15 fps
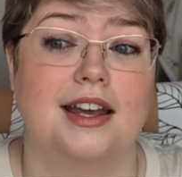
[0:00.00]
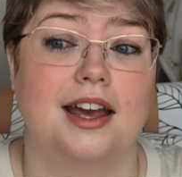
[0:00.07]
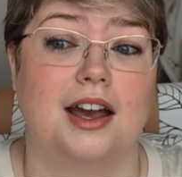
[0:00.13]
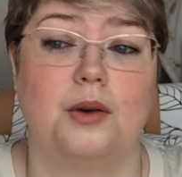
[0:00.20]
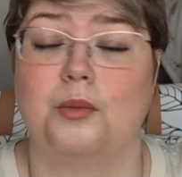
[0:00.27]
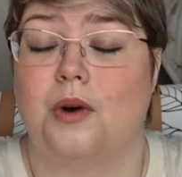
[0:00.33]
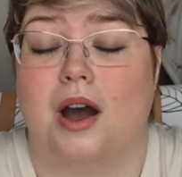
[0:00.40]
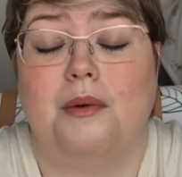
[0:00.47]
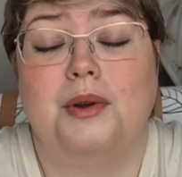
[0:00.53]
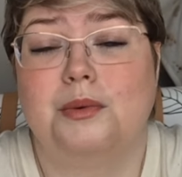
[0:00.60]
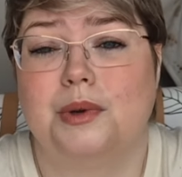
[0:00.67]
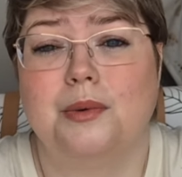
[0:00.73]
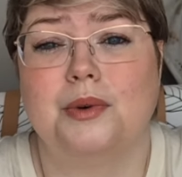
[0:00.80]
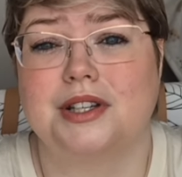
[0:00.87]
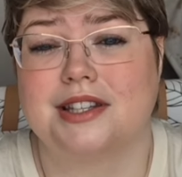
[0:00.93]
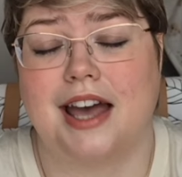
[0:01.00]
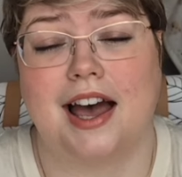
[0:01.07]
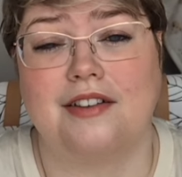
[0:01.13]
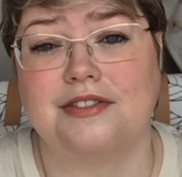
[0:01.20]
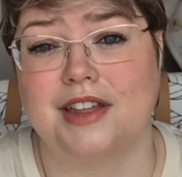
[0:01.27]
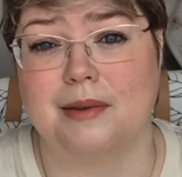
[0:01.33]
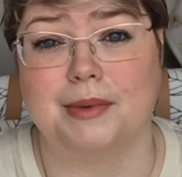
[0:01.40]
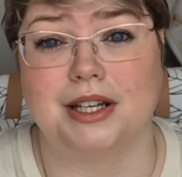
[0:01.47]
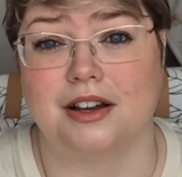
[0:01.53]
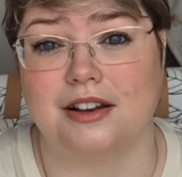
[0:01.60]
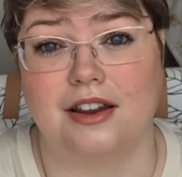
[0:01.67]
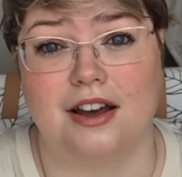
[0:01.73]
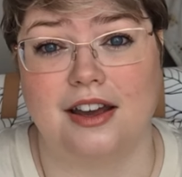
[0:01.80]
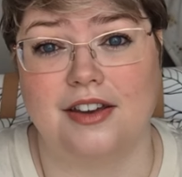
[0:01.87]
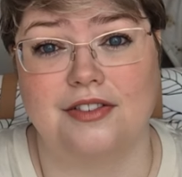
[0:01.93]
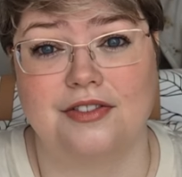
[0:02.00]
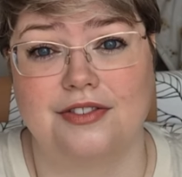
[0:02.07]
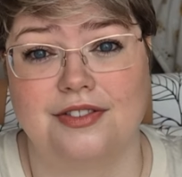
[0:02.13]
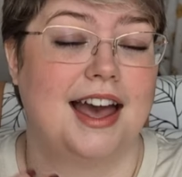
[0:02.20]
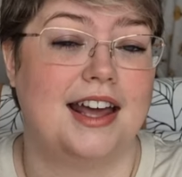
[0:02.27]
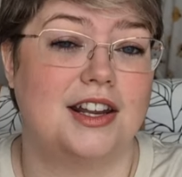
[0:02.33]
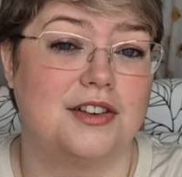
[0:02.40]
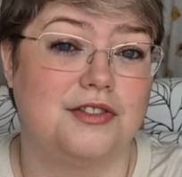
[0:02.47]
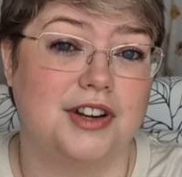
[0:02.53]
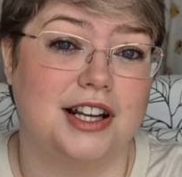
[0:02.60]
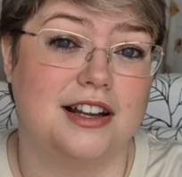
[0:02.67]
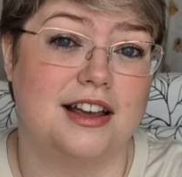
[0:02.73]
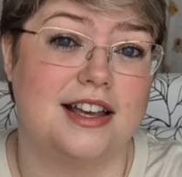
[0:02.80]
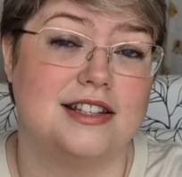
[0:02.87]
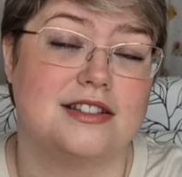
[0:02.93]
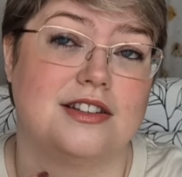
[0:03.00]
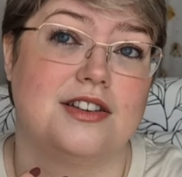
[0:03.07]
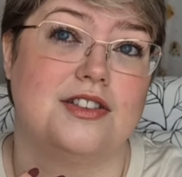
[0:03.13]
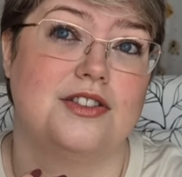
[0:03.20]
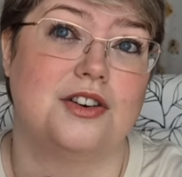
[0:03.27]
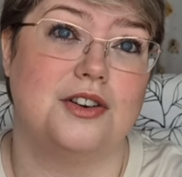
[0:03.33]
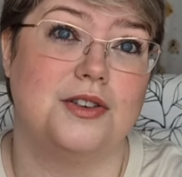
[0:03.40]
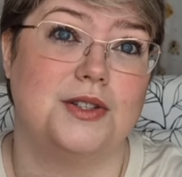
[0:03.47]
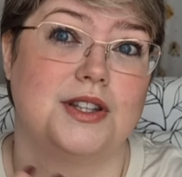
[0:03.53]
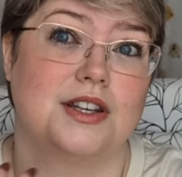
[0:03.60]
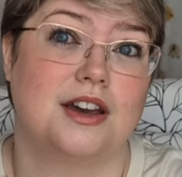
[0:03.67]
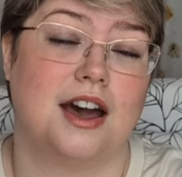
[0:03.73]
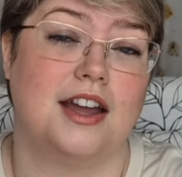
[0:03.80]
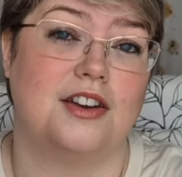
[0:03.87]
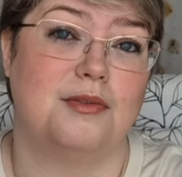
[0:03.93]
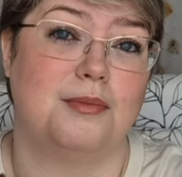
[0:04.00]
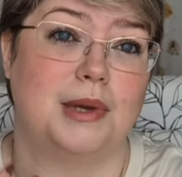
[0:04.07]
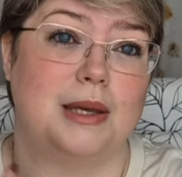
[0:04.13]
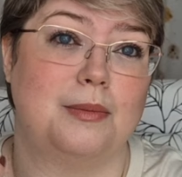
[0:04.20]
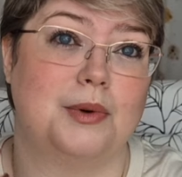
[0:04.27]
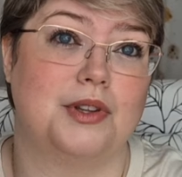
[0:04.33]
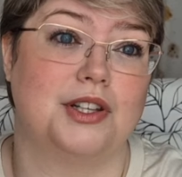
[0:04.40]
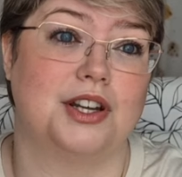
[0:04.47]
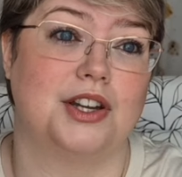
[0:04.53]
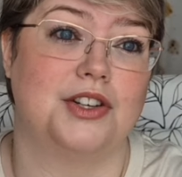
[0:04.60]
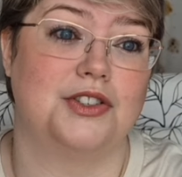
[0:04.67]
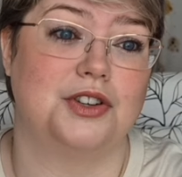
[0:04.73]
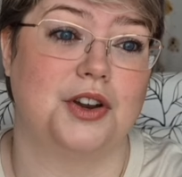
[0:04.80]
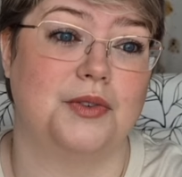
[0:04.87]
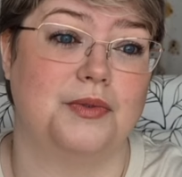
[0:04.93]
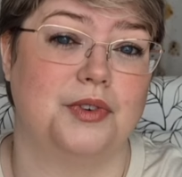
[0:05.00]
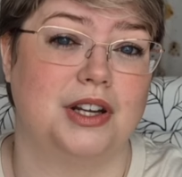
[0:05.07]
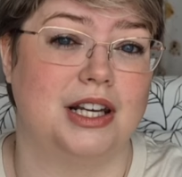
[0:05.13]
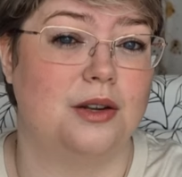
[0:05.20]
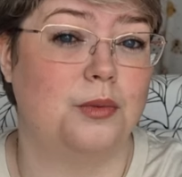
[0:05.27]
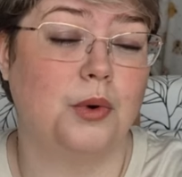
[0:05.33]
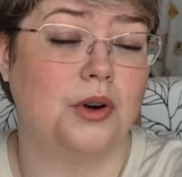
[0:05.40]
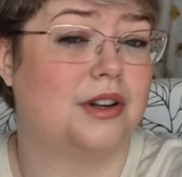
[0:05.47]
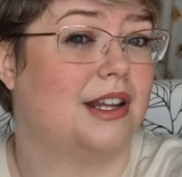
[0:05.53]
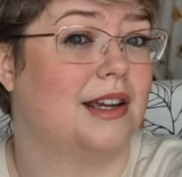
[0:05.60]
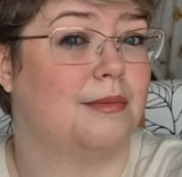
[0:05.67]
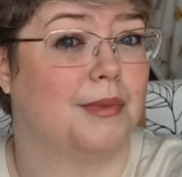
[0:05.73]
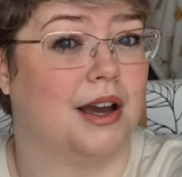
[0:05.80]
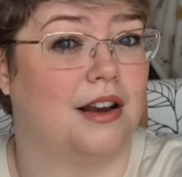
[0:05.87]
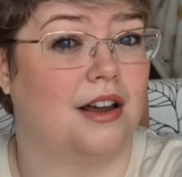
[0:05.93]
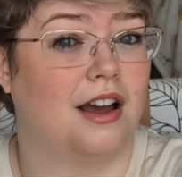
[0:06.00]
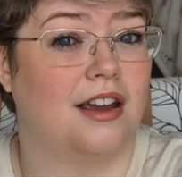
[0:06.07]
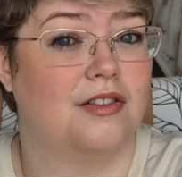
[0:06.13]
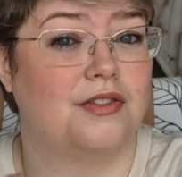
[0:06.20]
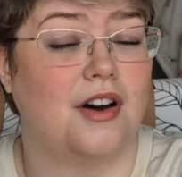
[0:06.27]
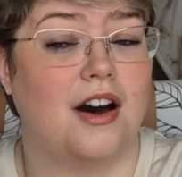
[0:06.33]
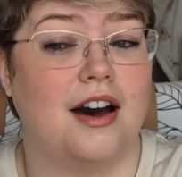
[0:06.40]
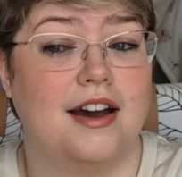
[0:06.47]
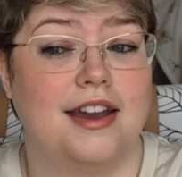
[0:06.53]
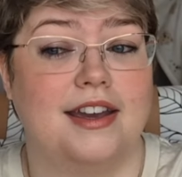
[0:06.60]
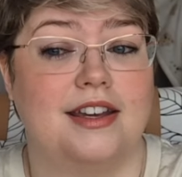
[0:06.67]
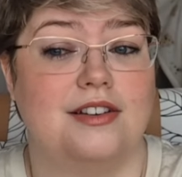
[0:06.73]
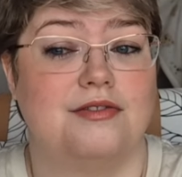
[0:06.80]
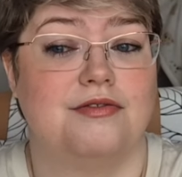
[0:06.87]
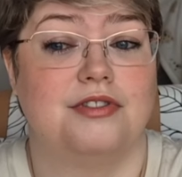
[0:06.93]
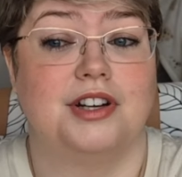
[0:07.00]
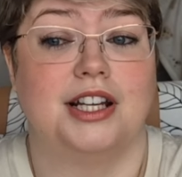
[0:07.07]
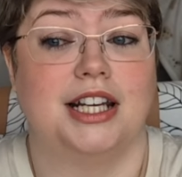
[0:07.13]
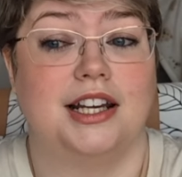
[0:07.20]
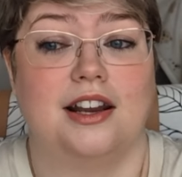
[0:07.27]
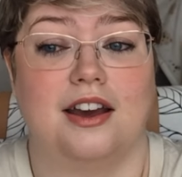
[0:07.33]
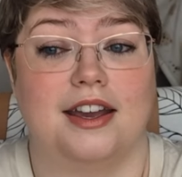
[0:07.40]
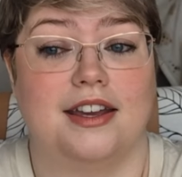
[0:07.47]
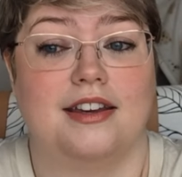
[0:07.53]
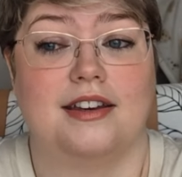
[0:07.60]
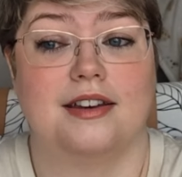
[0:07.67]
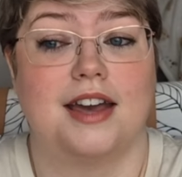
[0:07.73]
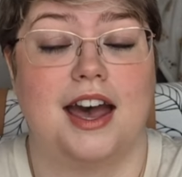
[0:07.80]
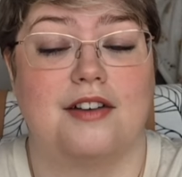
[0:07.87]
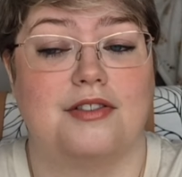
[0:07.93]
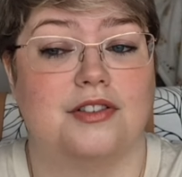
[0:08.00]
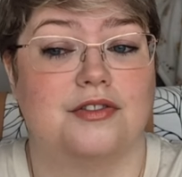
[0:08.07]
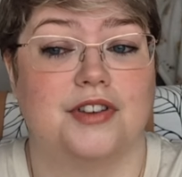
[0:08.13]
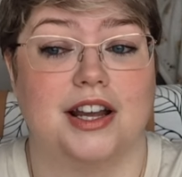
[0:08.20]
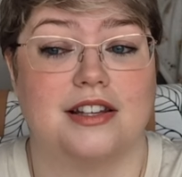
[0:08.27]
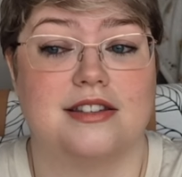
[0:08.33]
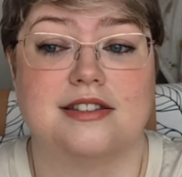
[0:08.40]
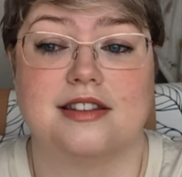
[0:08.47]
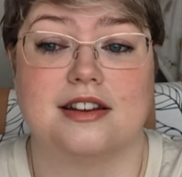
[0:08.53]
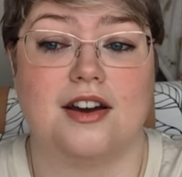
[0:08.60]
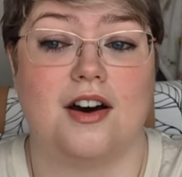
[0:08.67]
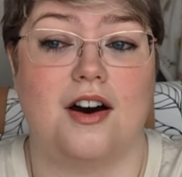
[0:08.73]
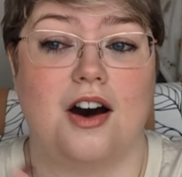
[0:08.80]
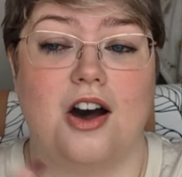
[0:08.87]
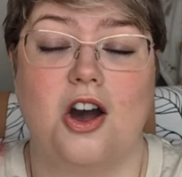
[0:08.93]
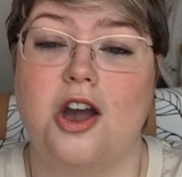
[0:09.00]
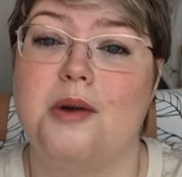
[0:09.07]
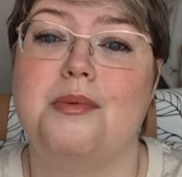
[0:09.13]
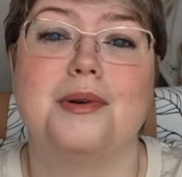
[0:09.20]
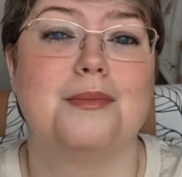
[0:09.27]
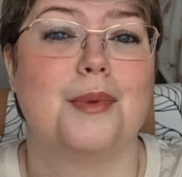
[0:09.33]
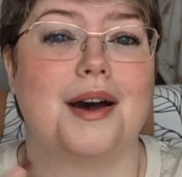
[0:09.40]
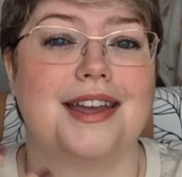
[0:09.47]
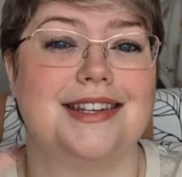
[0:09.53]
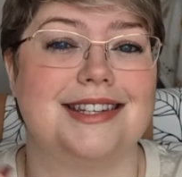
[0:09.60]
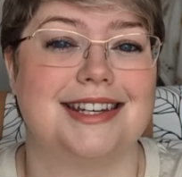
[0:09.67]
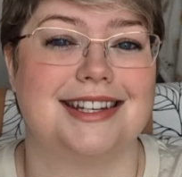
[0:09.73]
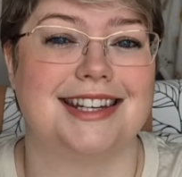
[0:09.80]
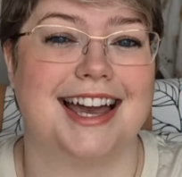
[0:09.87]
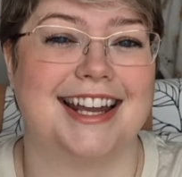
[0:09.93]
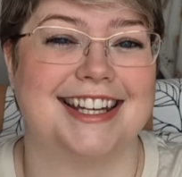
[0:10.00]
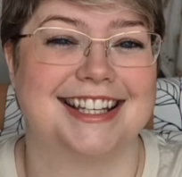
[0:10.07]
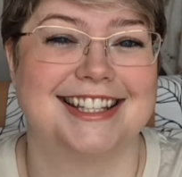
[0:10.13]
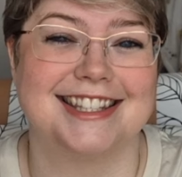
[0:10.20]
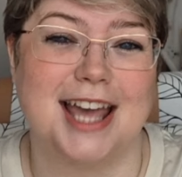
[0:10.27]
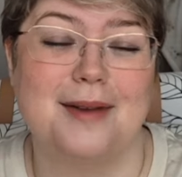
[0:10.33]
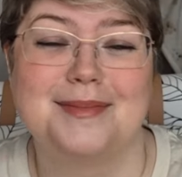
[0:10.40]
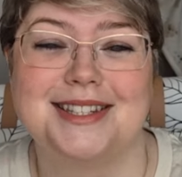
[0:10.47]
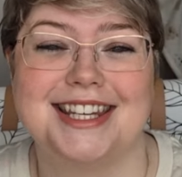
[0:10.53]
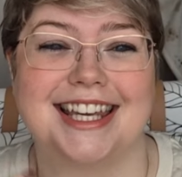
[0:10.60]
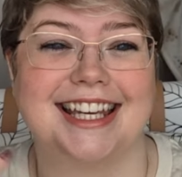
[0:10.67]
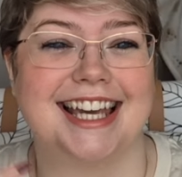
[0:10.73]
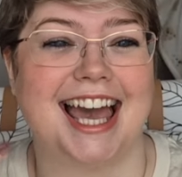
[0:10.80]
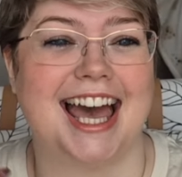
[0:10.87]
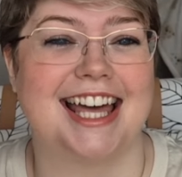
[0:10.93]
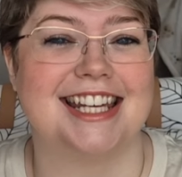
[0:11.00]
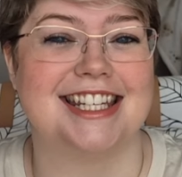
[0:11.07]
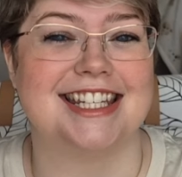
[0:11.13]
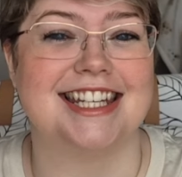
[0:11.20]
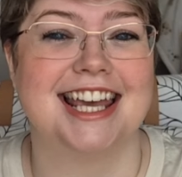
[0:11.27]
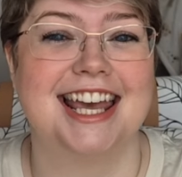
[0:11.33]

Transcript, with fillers: and why would we want to have them in our life? And I realized that those are the kind of people that I don't really want in my life. I really like having friends that are open minded and accepting and